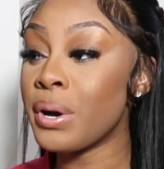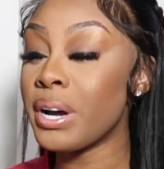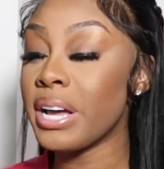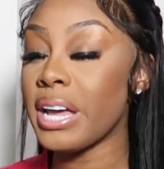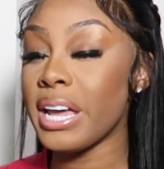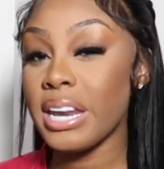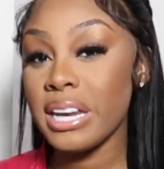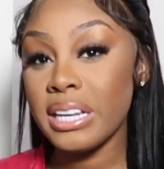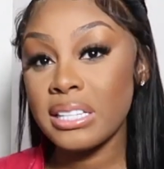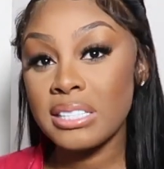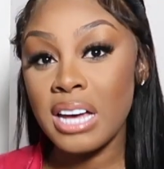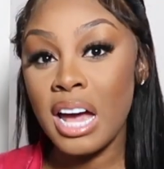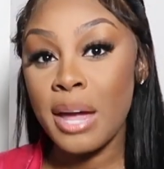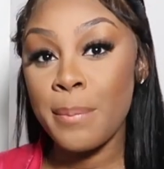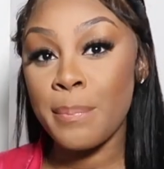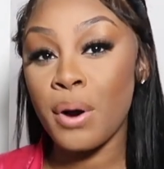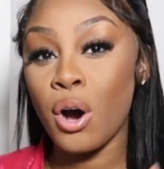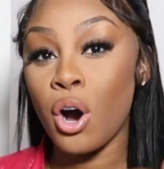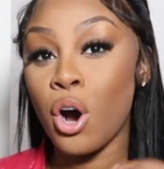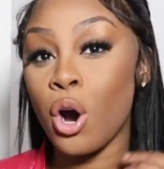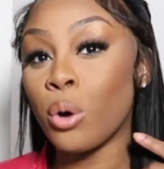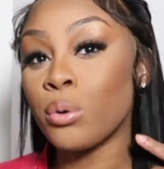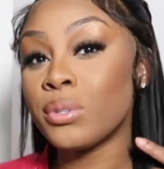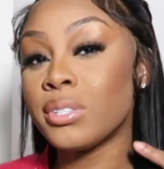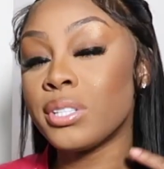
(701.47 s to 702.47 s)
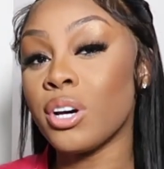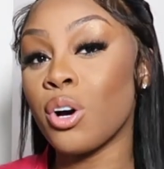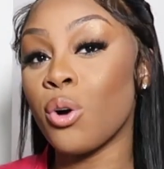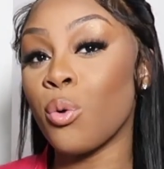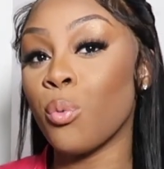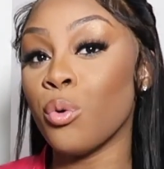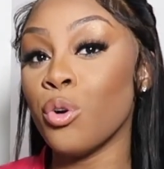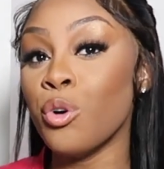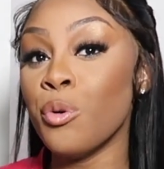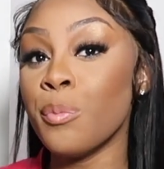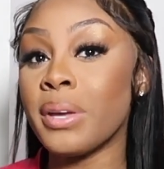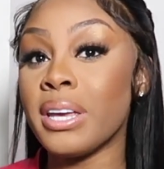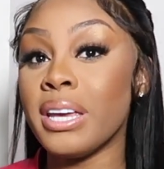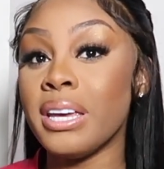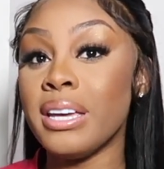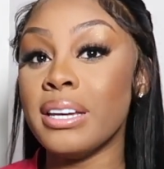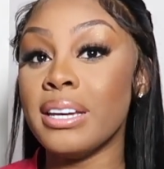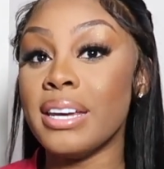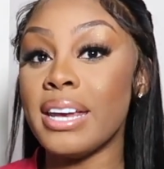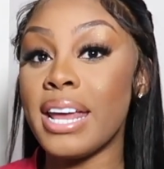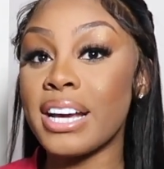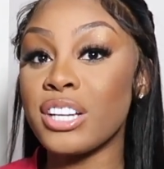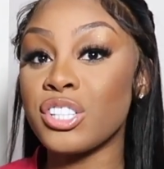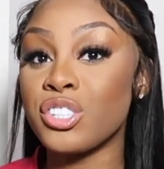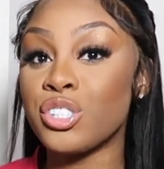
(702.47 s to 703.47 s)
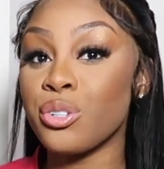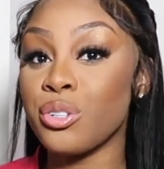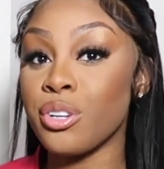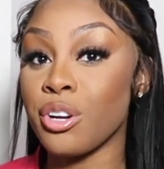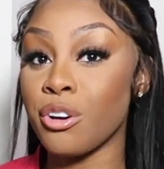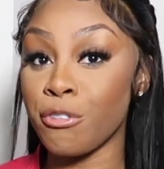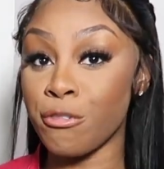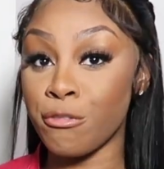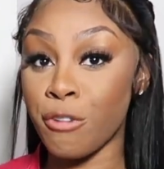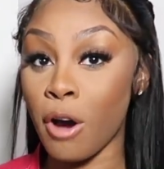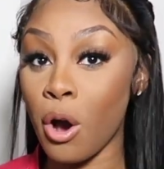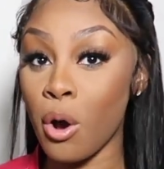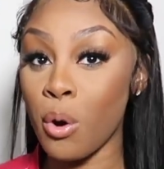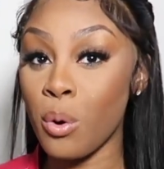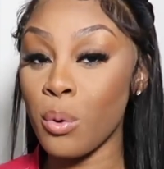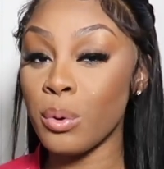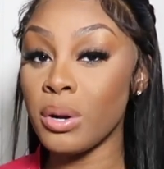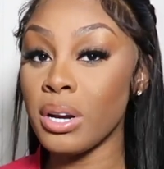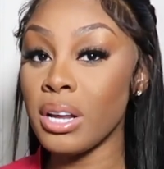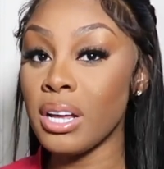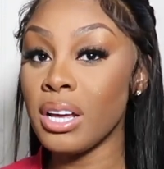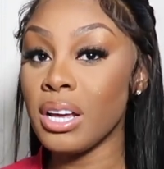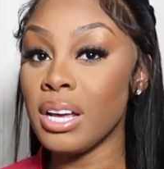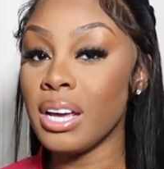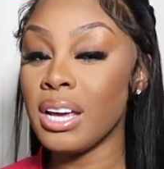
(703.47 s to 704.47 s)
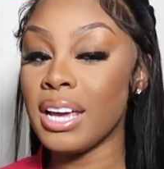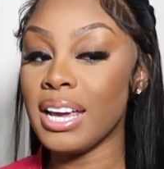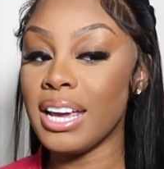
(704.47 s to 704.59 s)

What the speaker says: put any type of hotel room key next to your phone,